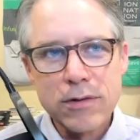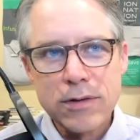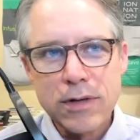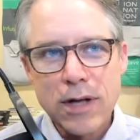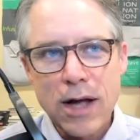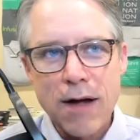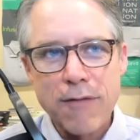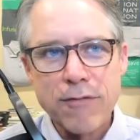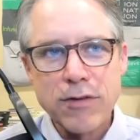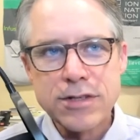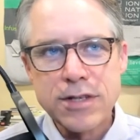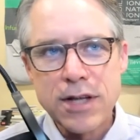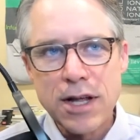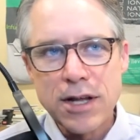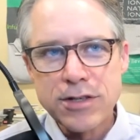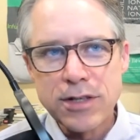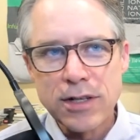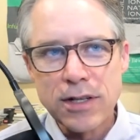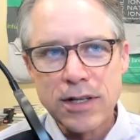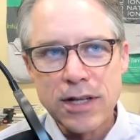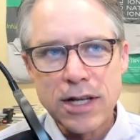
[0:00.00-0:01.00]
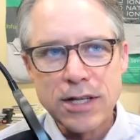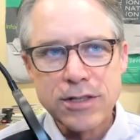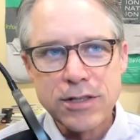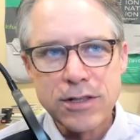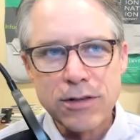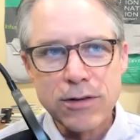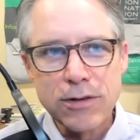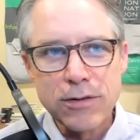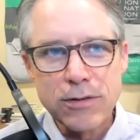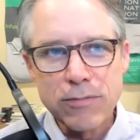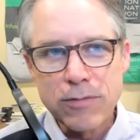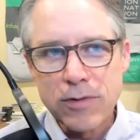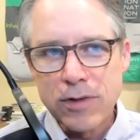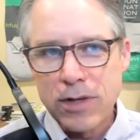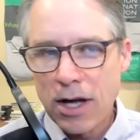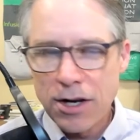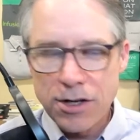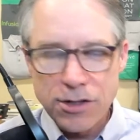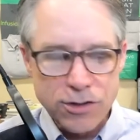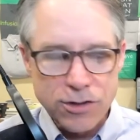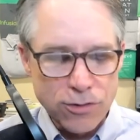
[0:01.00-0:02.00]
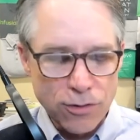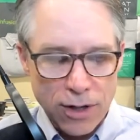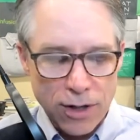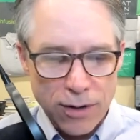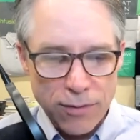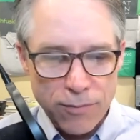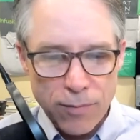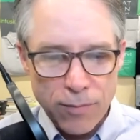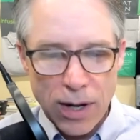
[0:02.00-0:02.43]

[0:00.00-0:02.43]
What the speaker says: conversation, unless you cut it short.